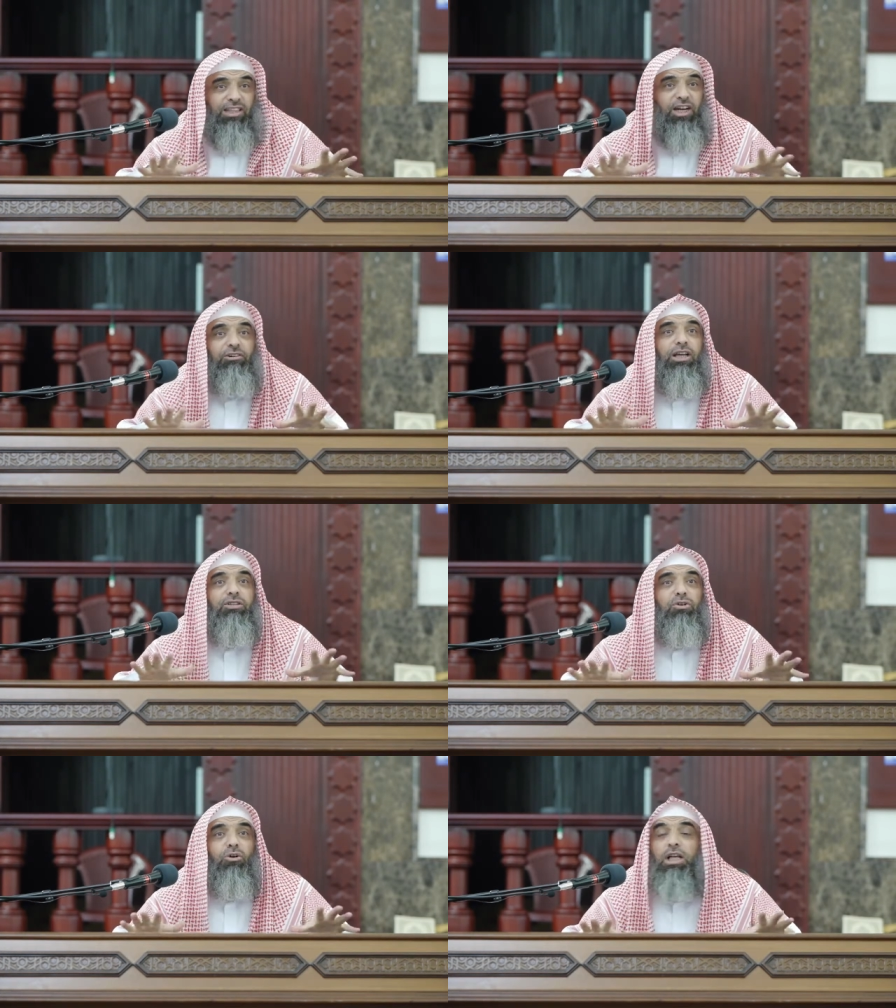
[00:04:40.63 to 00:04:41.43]
The area
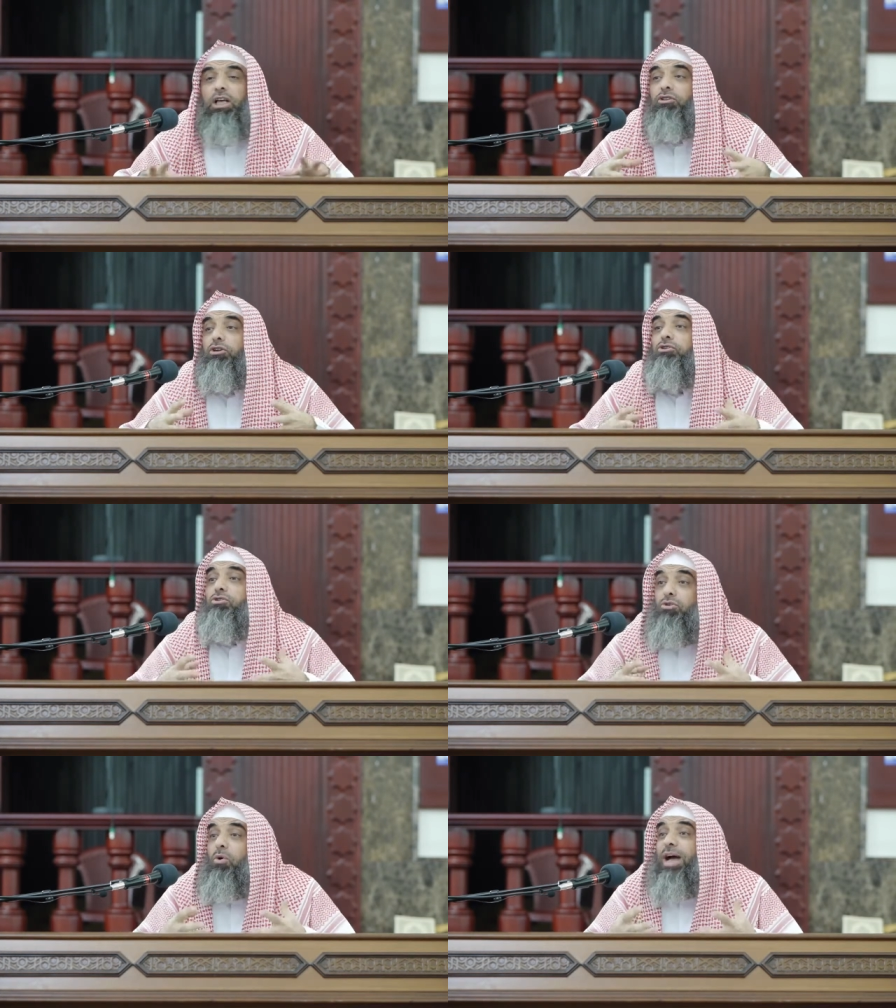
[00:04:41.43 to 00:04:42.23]
is all, there
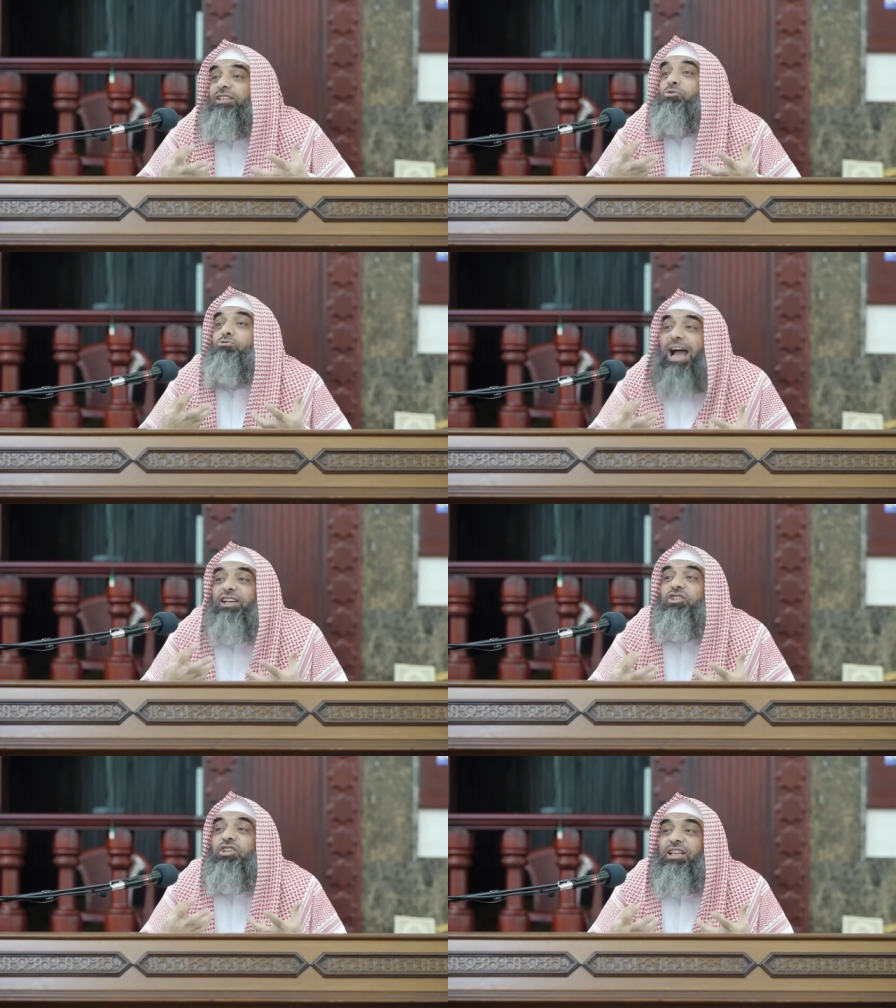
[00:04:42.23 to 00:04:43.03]
is no
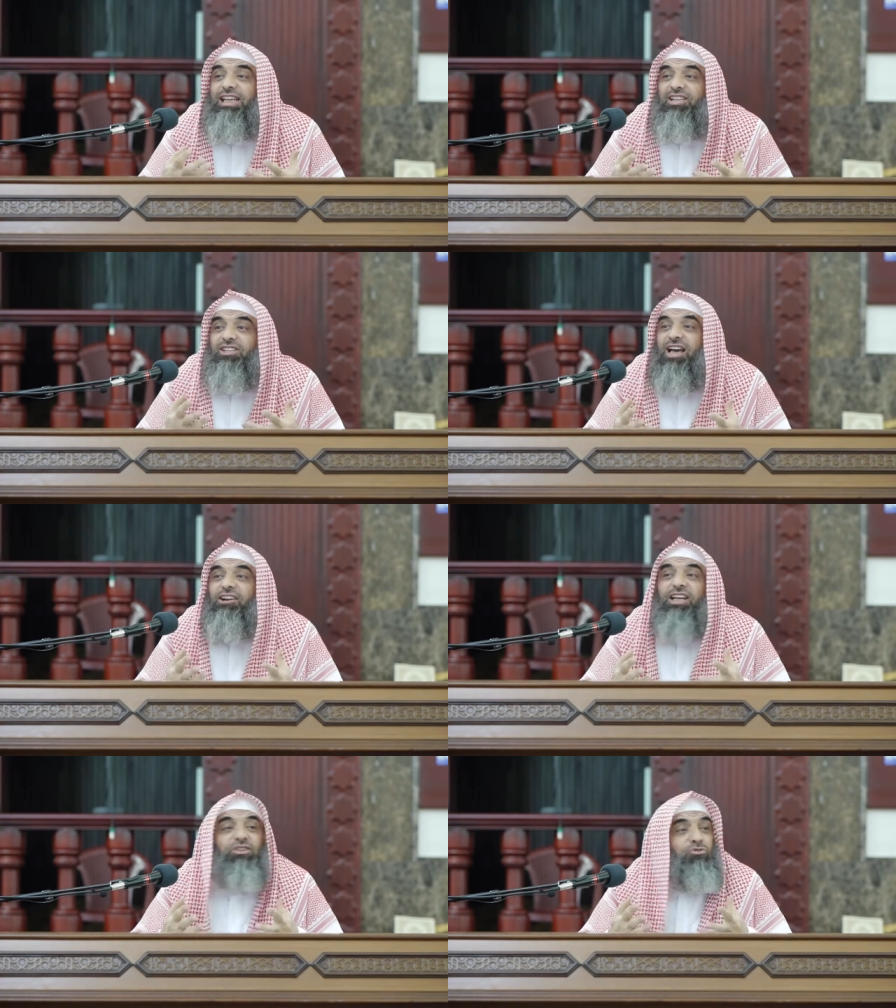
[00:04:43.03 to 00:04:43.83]
attraction. It's not
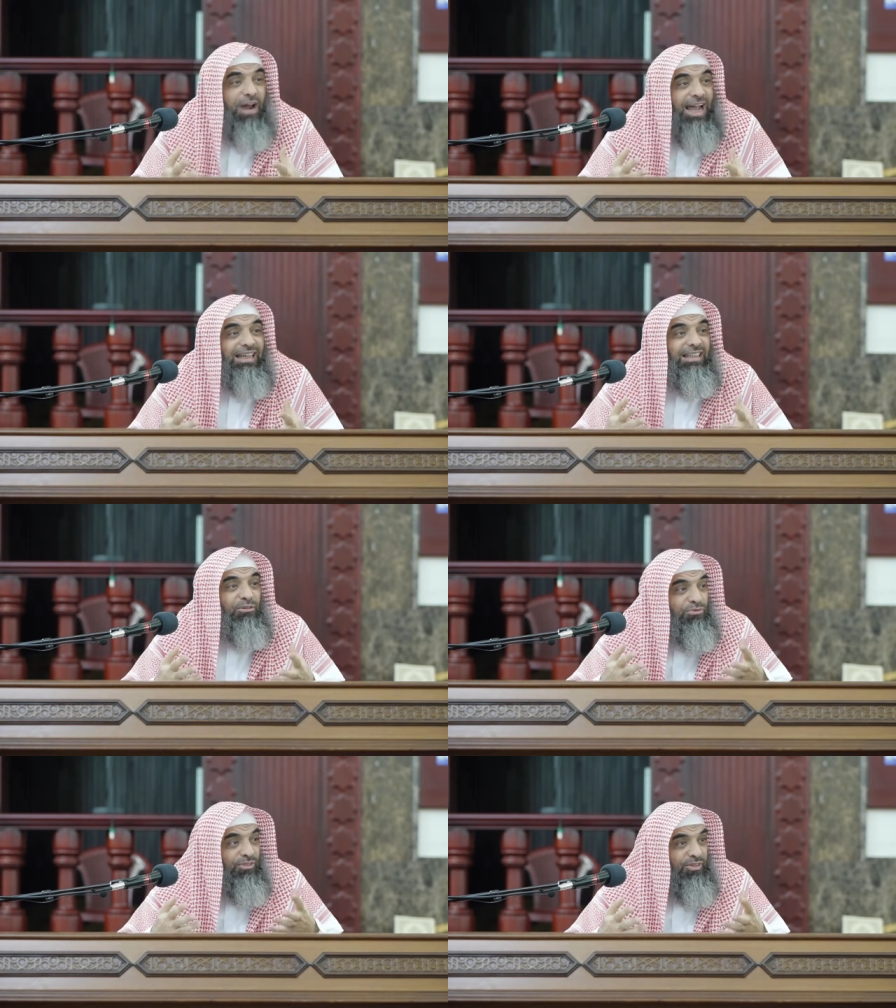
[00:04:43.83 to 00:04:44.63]
an
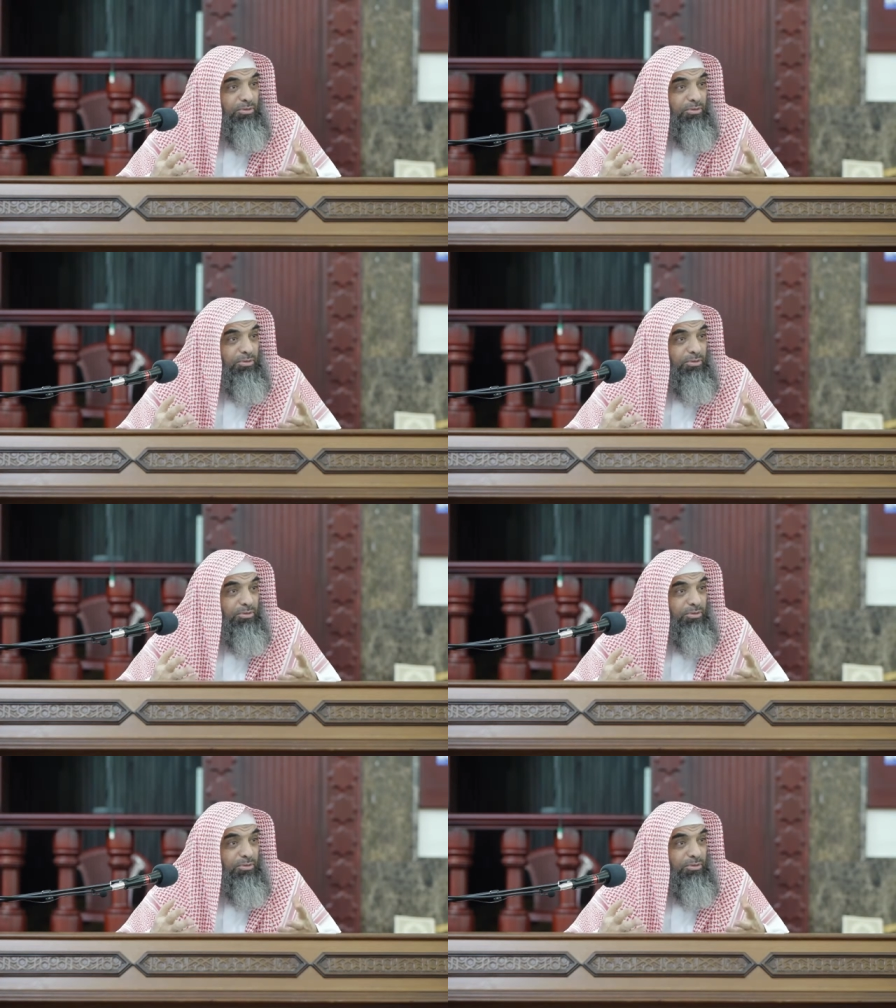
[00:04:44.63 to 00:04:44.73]
attractive